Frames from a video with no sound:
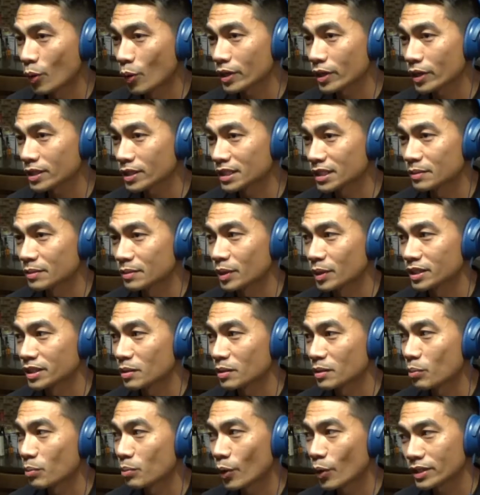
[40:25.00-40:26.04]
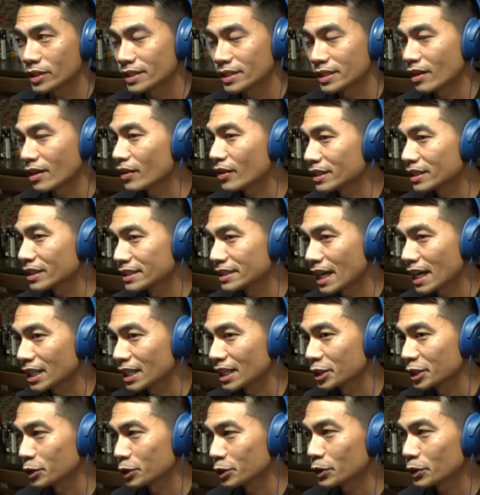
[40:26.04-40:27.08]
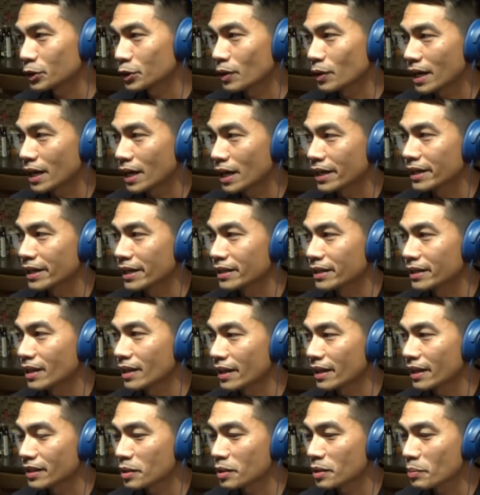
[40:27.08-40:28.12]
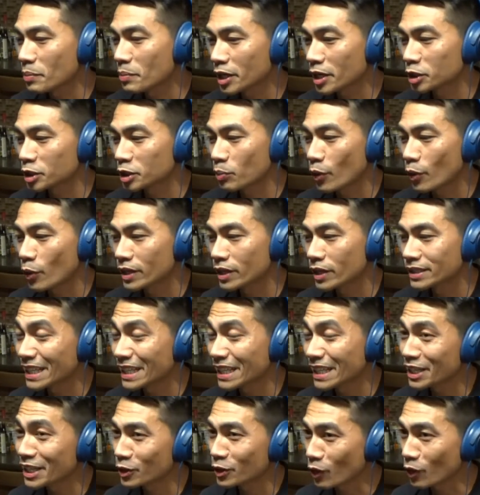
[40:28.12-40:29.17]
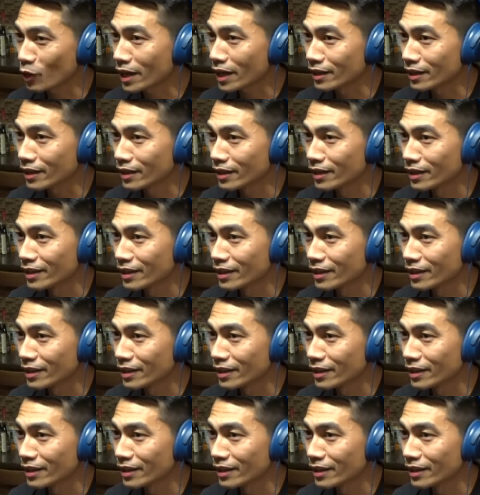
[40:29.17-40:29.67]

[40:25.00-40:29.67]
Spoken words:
points, but some points that aren't exactly true. And I think the biggest point is eating right.